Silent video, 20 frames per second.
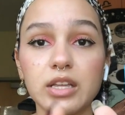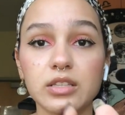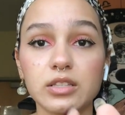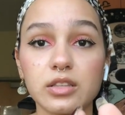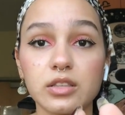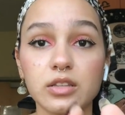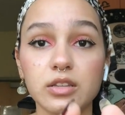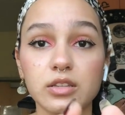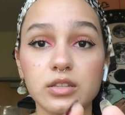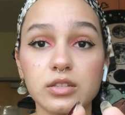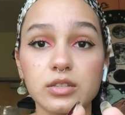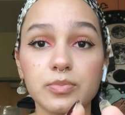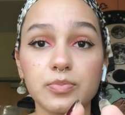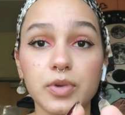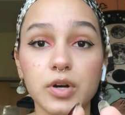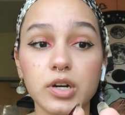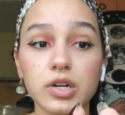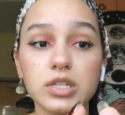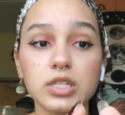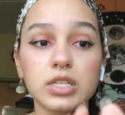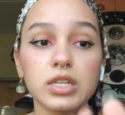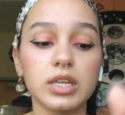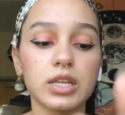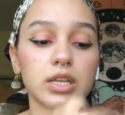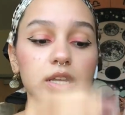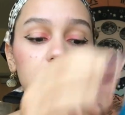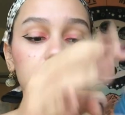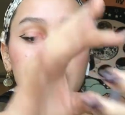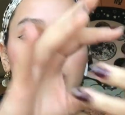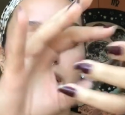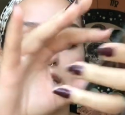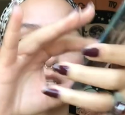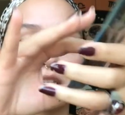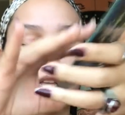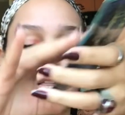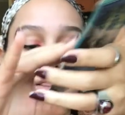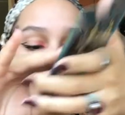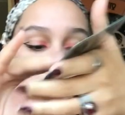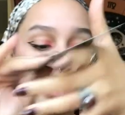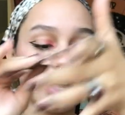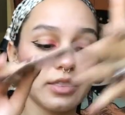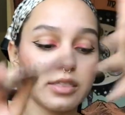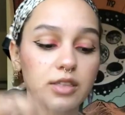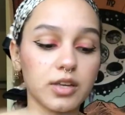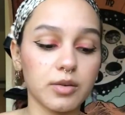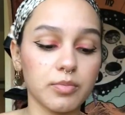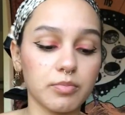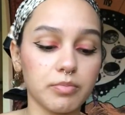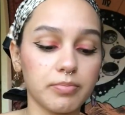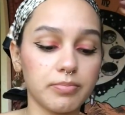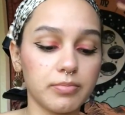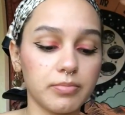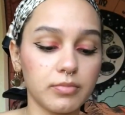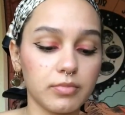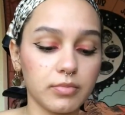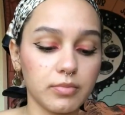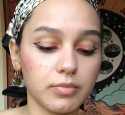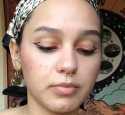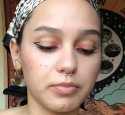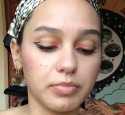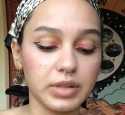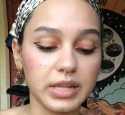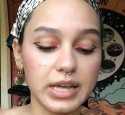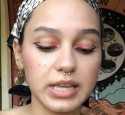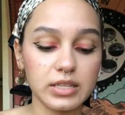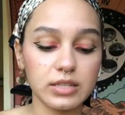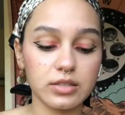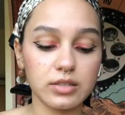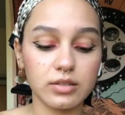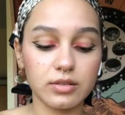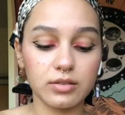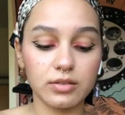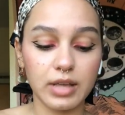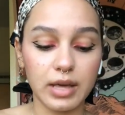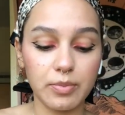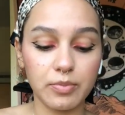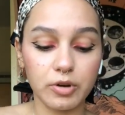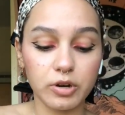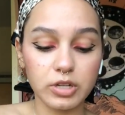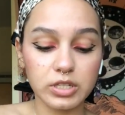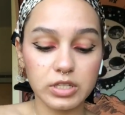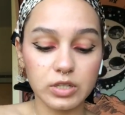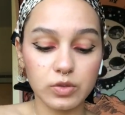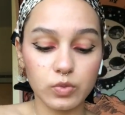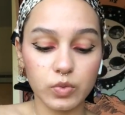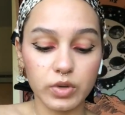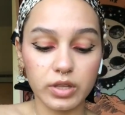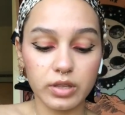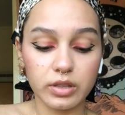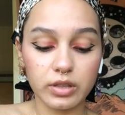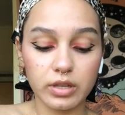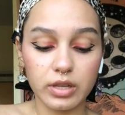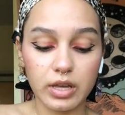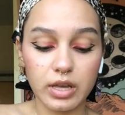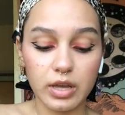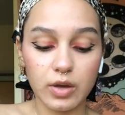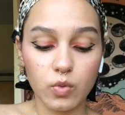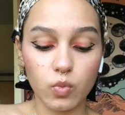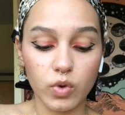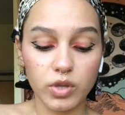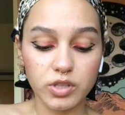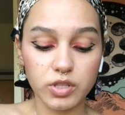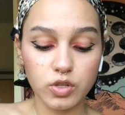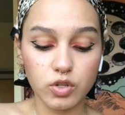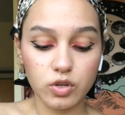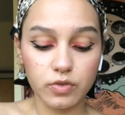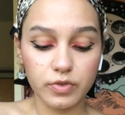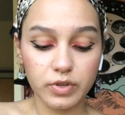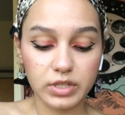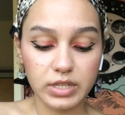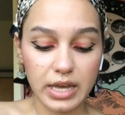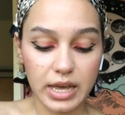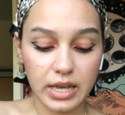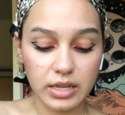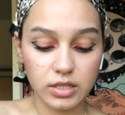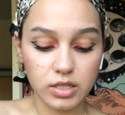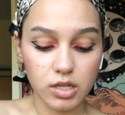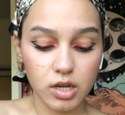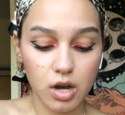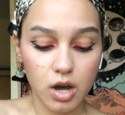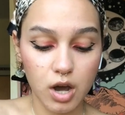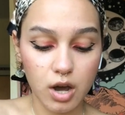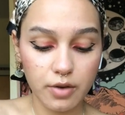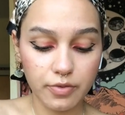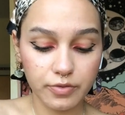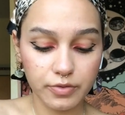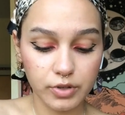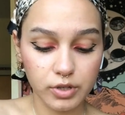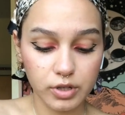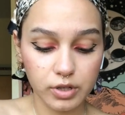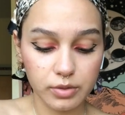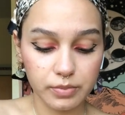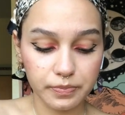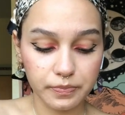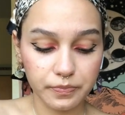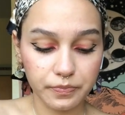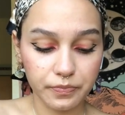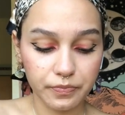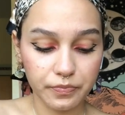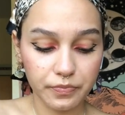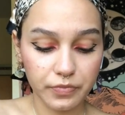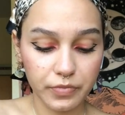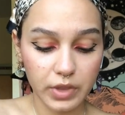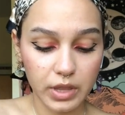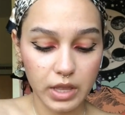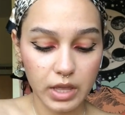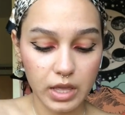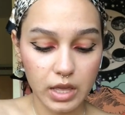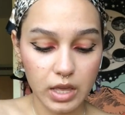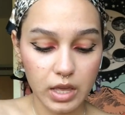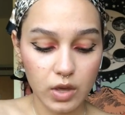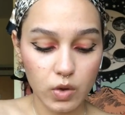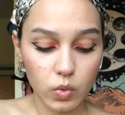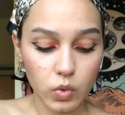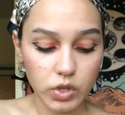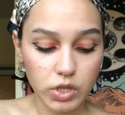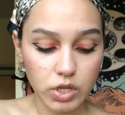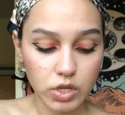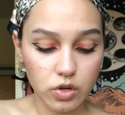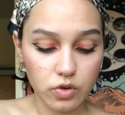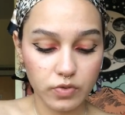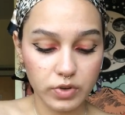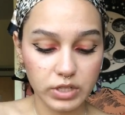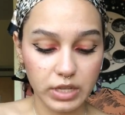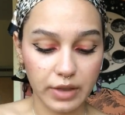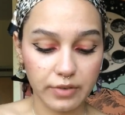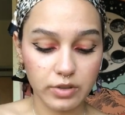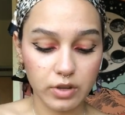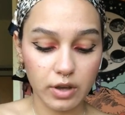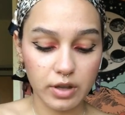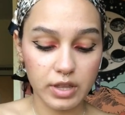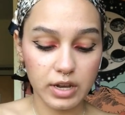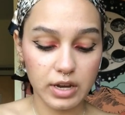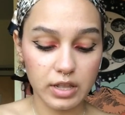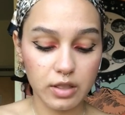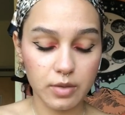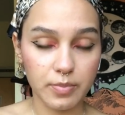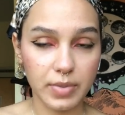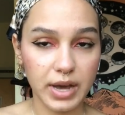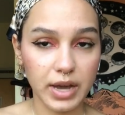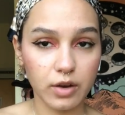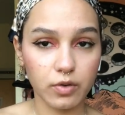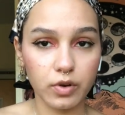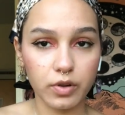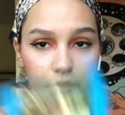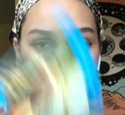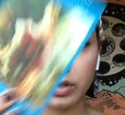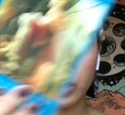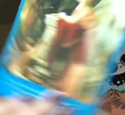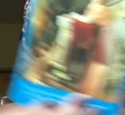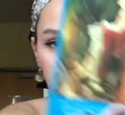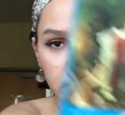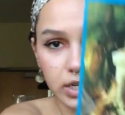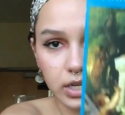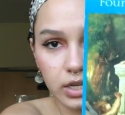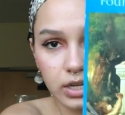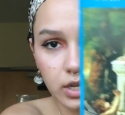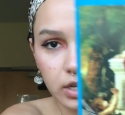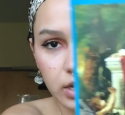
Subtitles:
to this person to let them bless that person with what the universe has to offer. And then in the background, there's like